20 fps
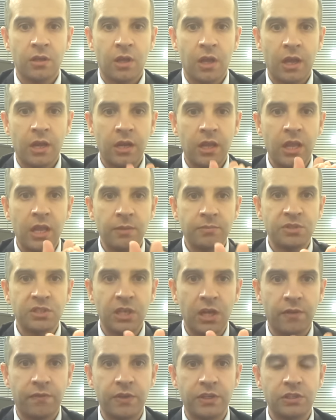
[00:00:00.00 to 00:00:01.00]
And
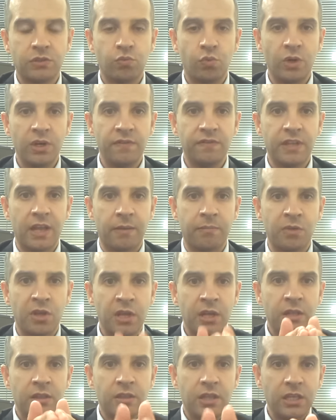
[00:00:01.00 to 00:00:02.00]
himself is one of them.
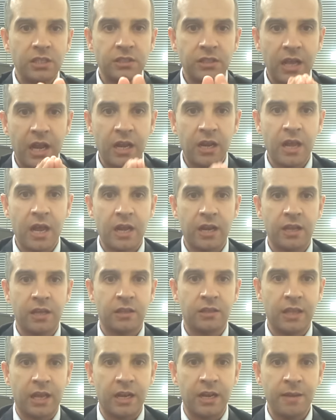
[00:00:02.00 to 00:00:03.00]
This
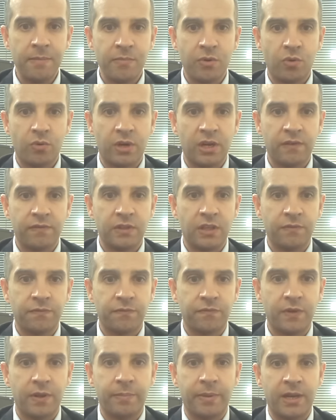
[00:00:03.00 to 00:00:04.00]
Dalala De Lima, whatever the
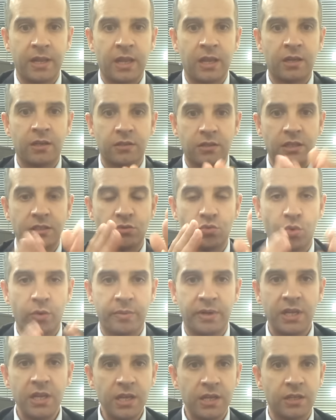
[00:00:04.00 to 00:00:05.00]
flipping egg this
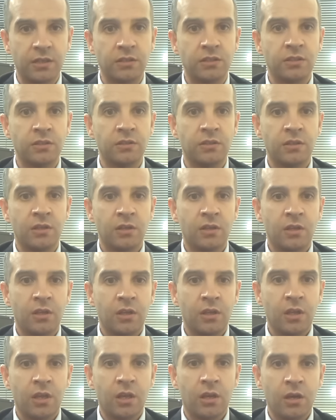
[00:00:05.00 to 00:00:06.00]
woman is,
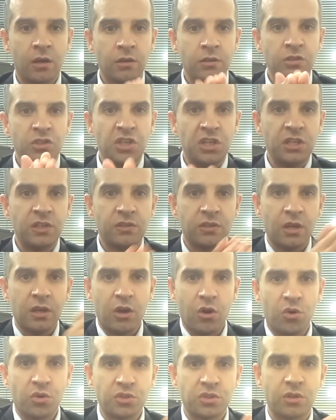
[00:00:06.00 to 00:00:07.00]
you know, she's
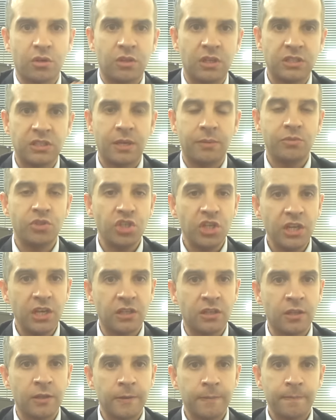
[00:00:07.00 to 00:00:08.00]
also the same
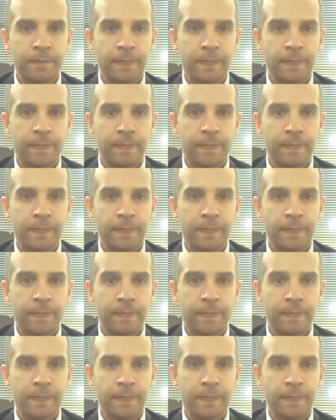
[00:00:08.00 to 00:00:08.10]
shit.